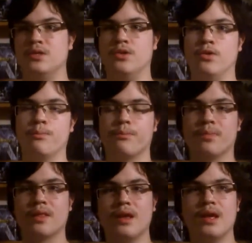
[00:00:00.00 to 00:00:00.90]
so
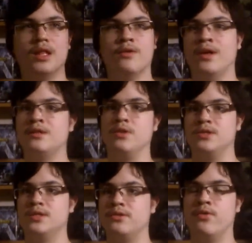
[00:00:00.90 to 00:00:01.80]
the effects
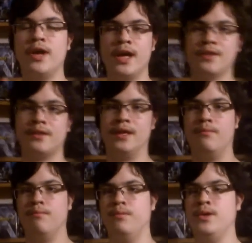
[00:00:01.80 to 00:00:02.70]
was great
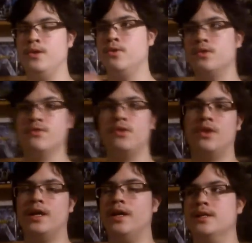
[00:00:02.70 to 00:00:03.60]
and beautiful